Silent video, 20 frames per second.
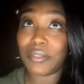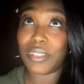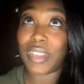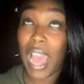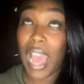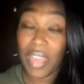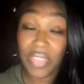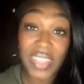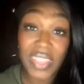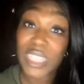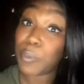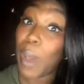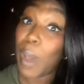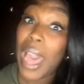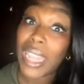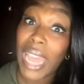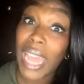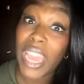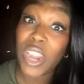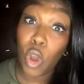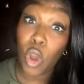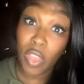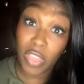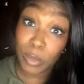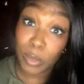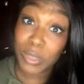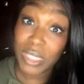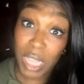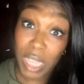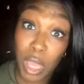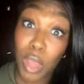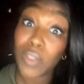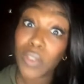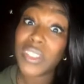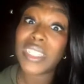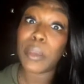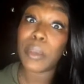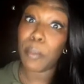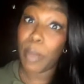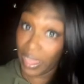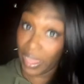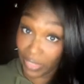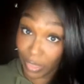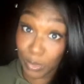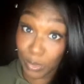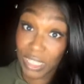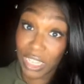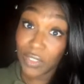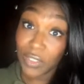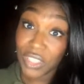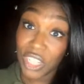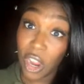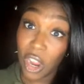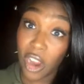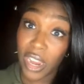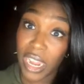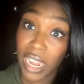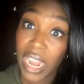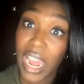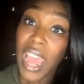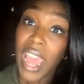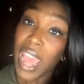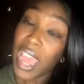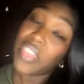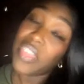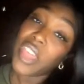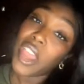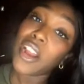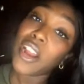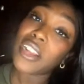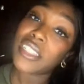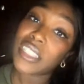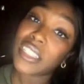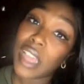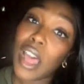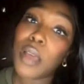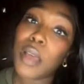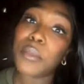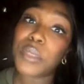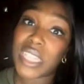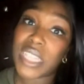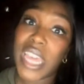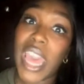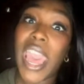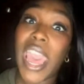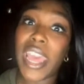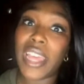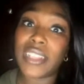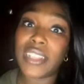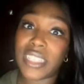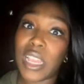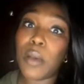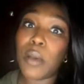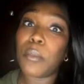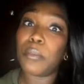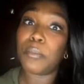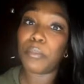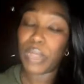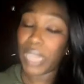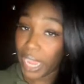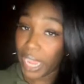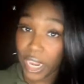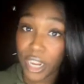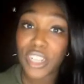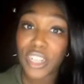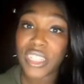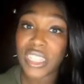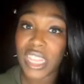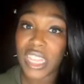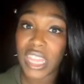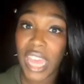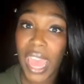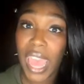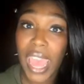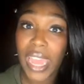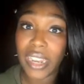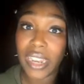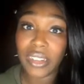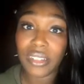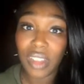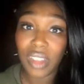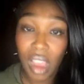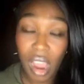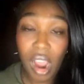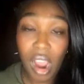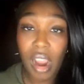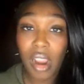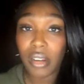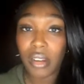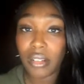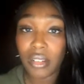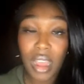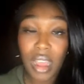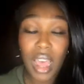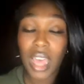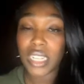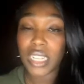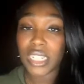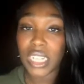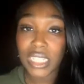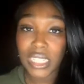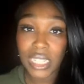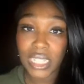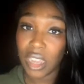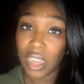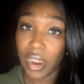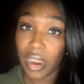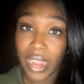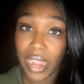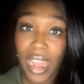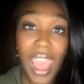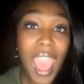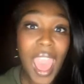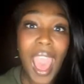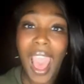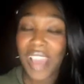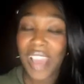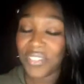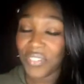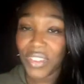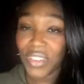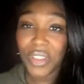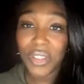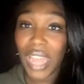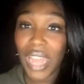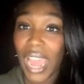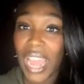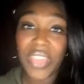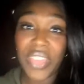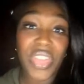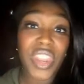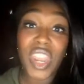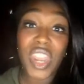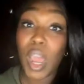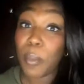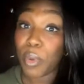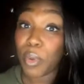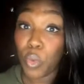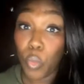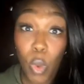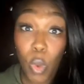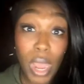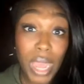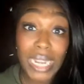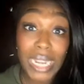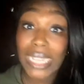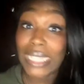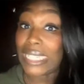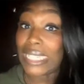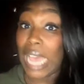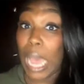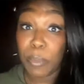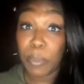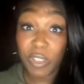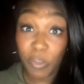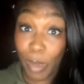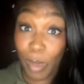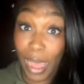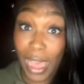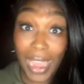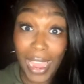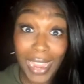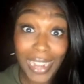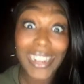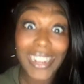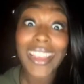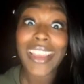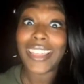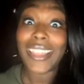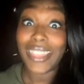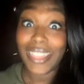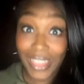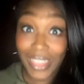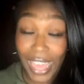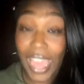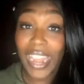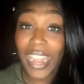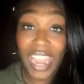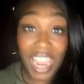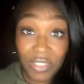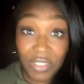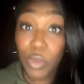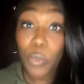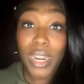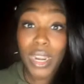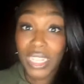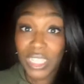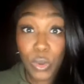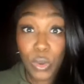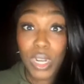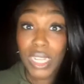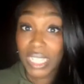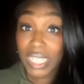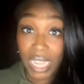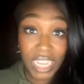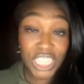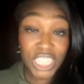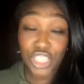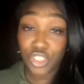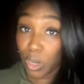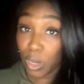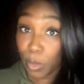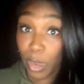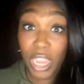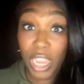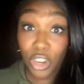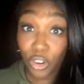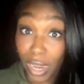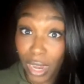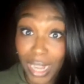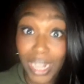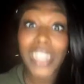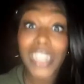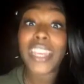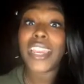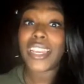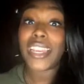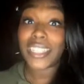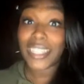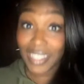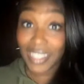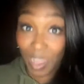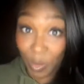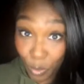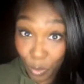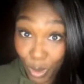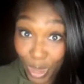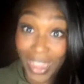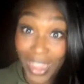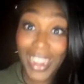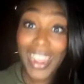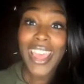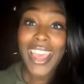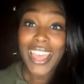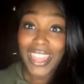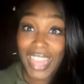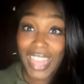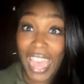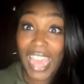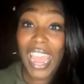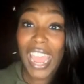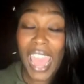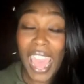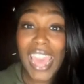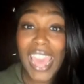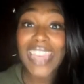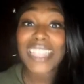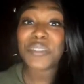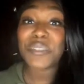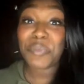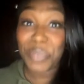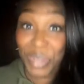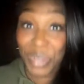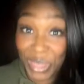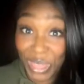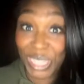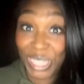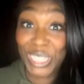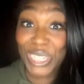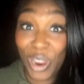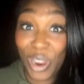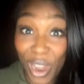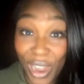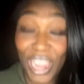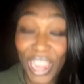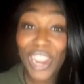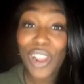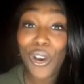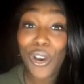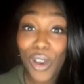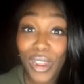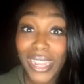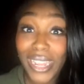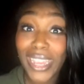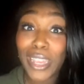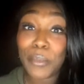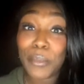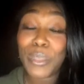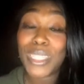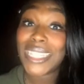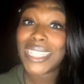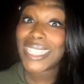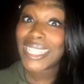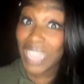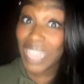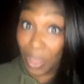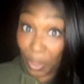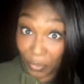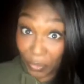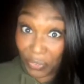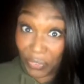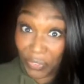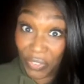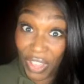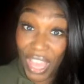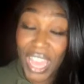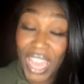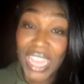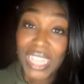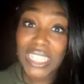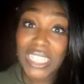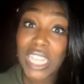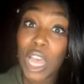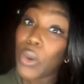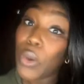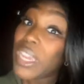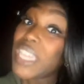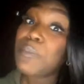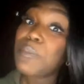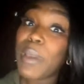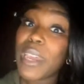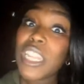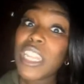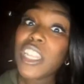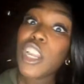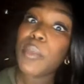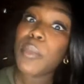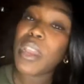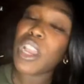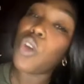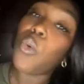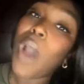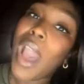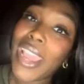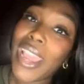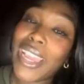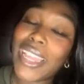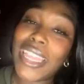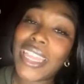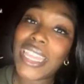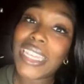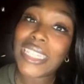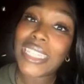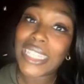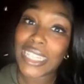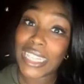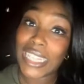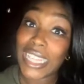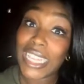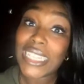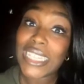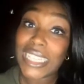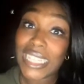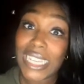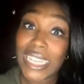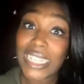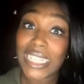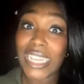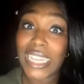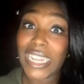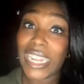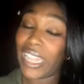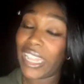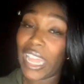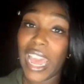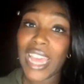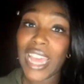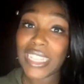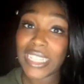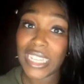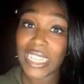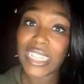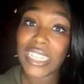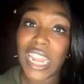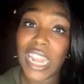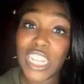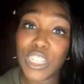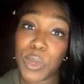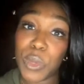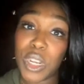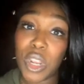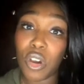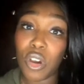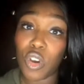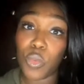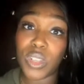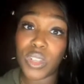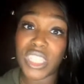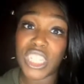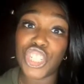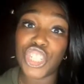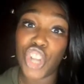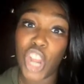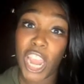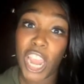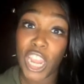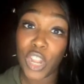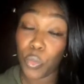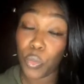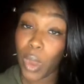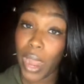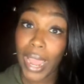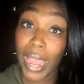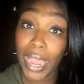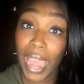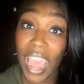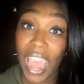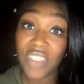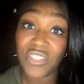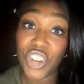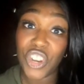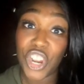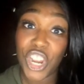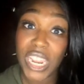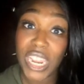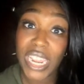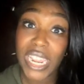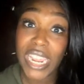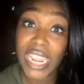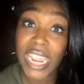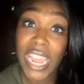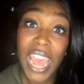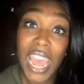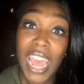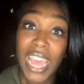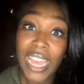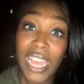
gotten the spotlight on themselves to make themselves target. And there are some players that are unjustly targeted. I feel like the number one top of mind that everyone is going to say is Draymond Green. And he is someone that has put the target on himself. So he's been a little bit quiet this season. Last season, as we know, it was a train wreck after he